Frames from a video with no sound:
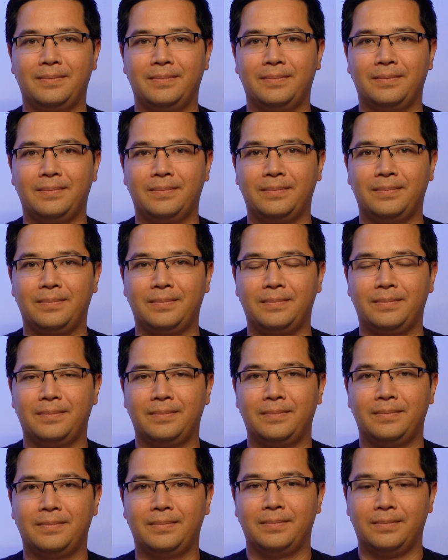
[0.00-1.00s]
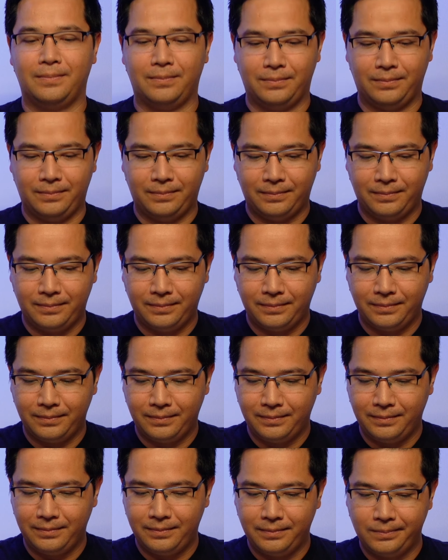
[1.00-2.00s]

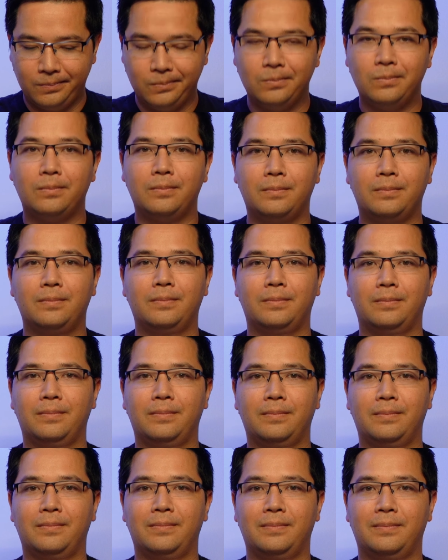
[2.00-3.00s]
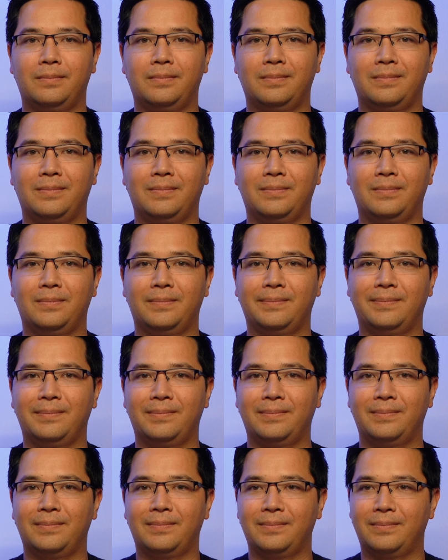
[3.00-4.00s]

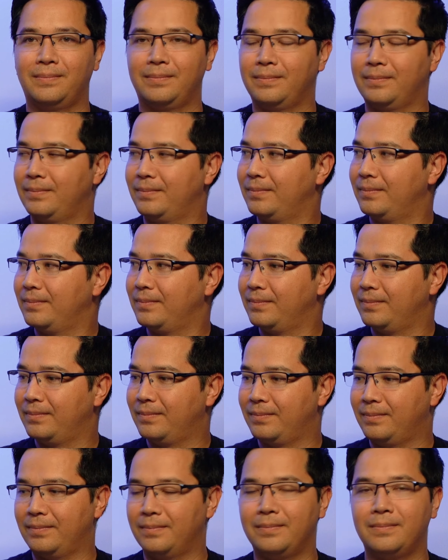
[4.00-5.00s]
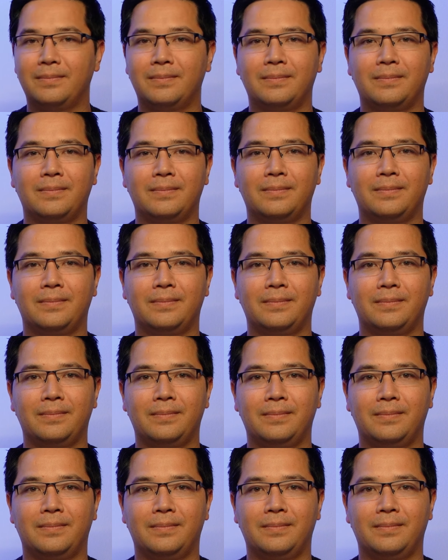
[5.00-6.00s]

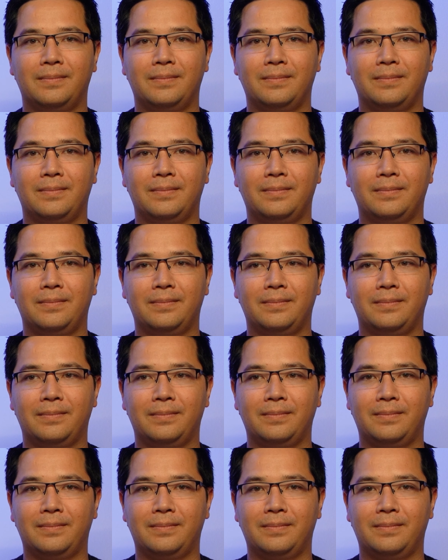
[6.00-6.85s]
(silent)